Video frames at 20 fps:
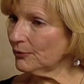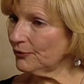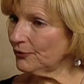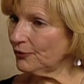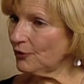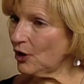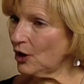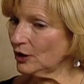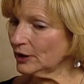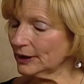
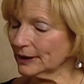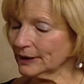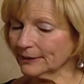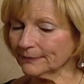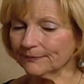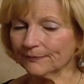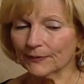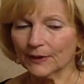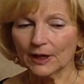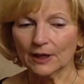falling.
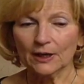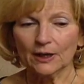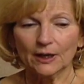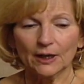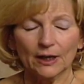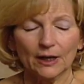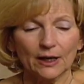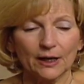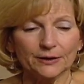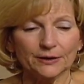
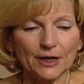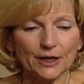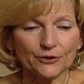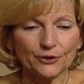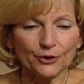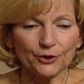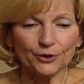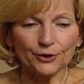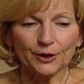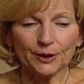
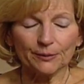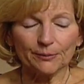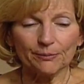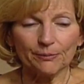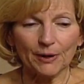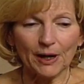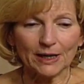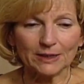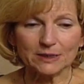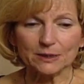Another
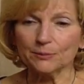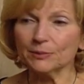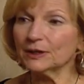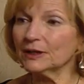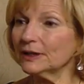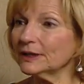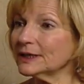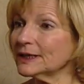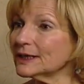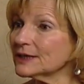
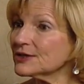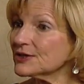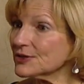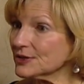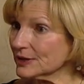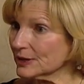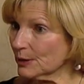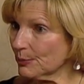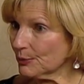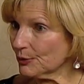possibility
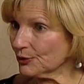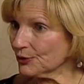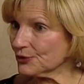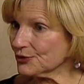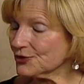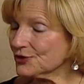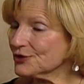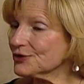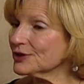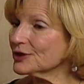is
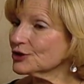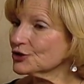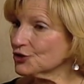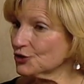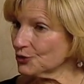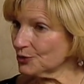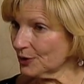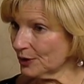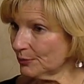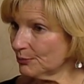slippers that
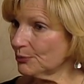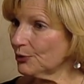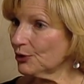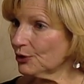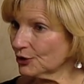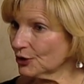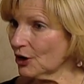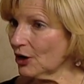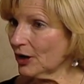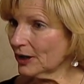you can
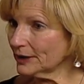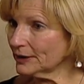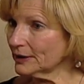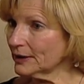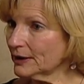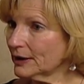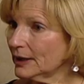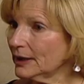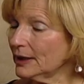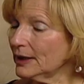put on
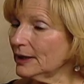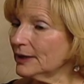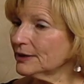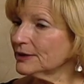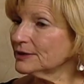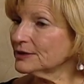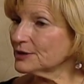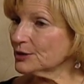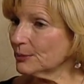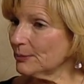
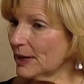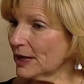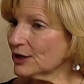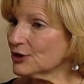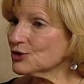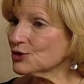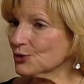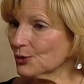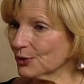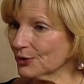to make
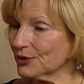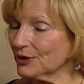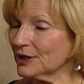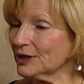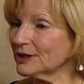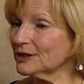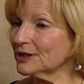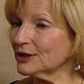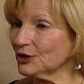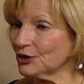sure
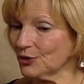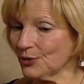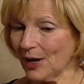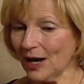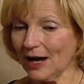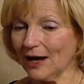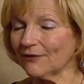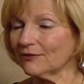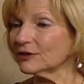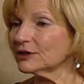that you
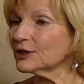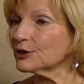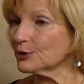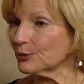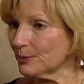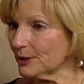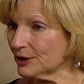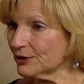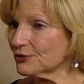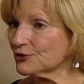have a
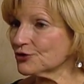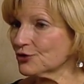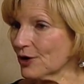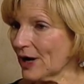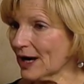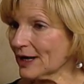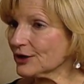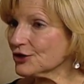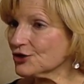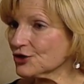little bit of
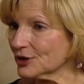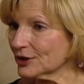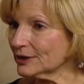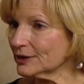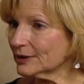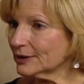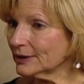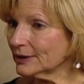traction.